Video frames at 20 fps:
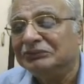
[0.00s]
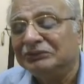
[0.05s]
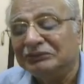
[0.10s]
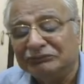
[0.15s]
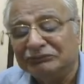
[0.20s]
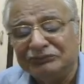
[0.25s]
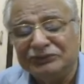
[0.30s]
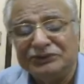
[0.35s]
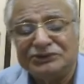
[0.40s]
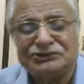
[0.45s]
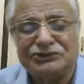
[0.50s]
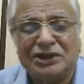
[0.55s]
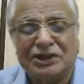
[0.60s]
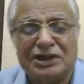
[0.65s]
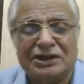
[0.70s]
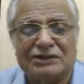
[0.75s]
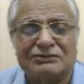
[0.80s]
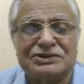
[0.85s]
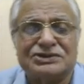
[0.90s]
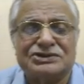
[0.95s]
it's not a
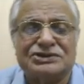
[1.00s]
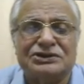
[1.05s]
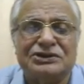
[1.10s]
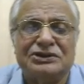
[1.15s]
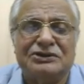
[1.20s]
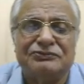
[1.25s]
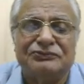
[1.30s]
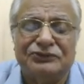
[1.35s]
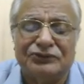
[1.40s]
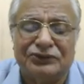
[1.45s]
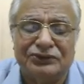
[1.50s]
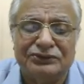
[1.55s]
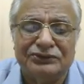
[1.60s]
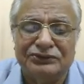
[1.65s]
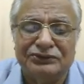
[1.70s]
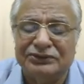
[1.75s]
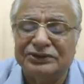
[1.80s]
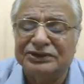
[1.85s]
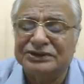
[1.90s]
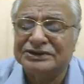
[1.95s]
question of
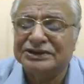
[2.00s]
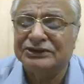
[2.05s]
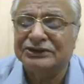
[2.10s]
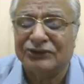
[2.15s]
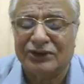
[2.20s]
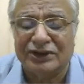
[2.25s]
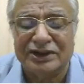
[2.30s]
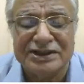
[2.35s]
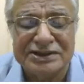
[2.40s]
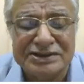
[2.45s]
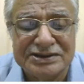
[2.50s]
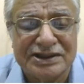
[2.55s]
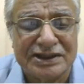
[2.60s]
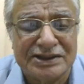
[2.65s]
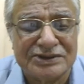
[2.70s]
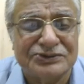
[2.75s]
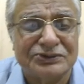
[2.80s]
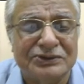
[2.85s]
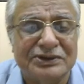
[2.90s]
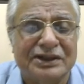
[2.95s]
knowledge is
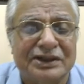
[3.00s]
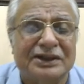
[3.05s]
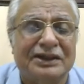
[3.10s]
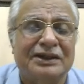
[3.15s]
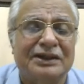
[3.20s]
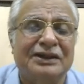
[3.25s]
also there.